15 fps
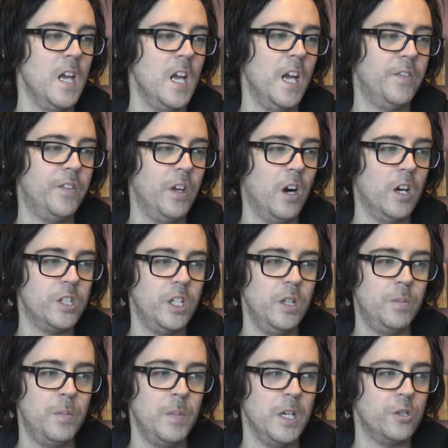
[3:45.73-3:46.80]
If they are
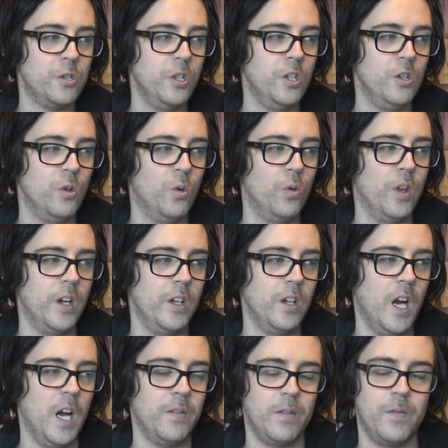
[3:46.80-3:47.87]
cheap, make sure you know that
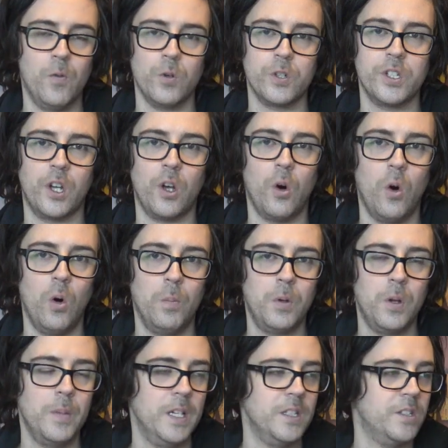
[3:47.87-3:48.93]
you have a force that
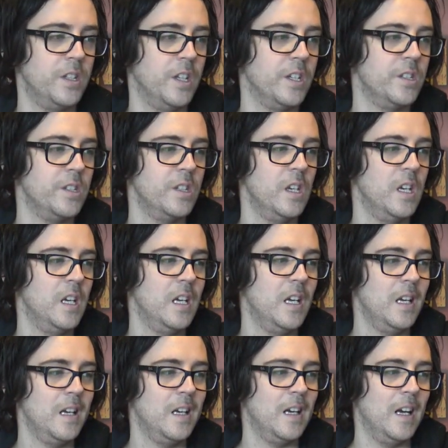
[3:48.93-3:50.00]
complements this,
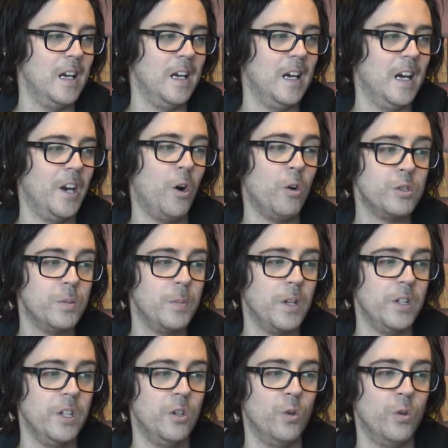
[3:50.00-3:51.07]
and
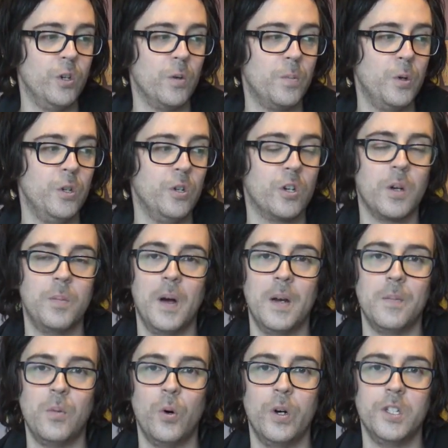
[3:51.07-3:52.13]
ultimately you're putting your
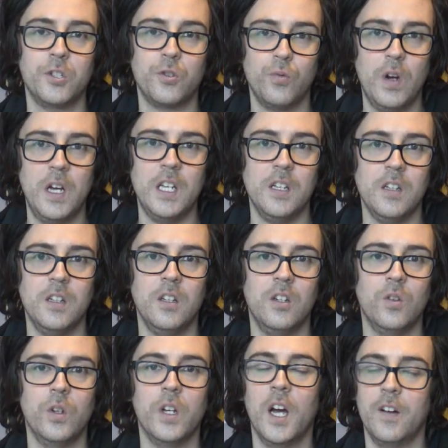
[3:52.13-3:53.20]
command points right.
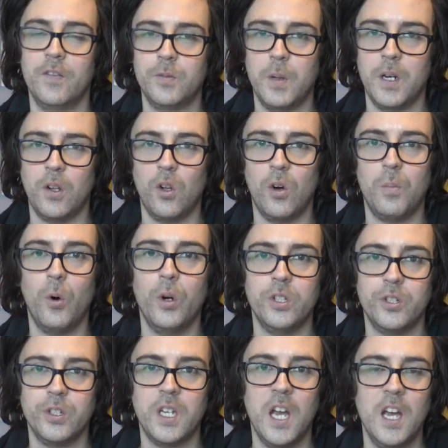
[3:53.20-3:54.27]
You have spent a lot of
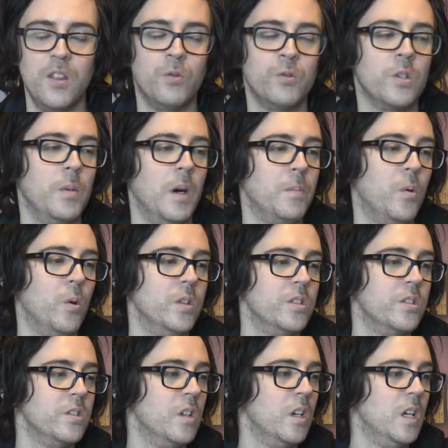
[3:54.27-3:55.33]
points to get those command
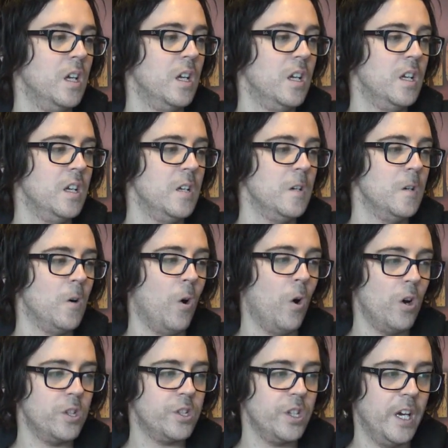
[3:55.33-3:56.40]
points.
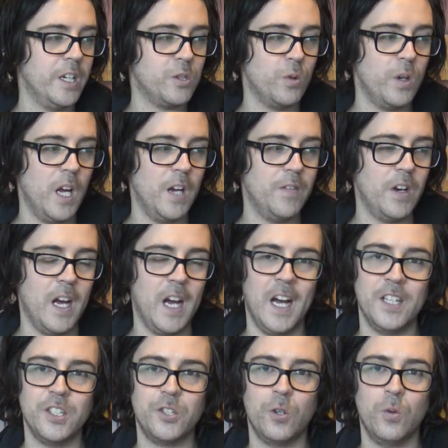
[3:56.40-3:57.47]
Honestly, I don't have an
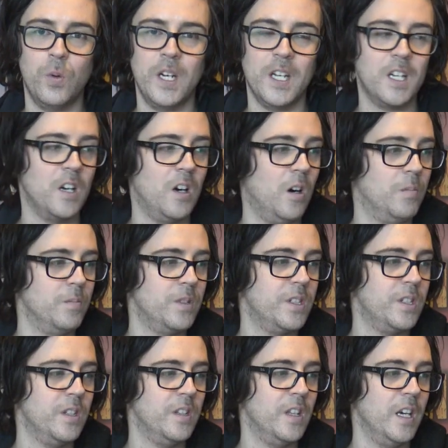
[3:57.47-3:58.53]
answer when it
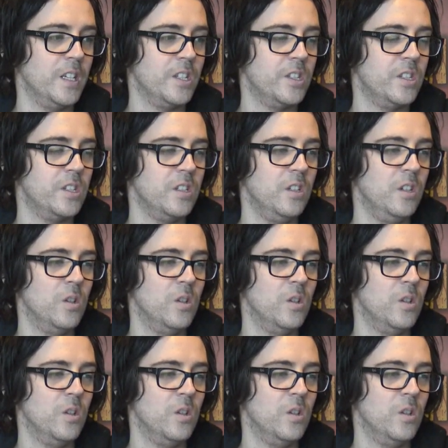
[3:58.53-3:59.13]
comes to this.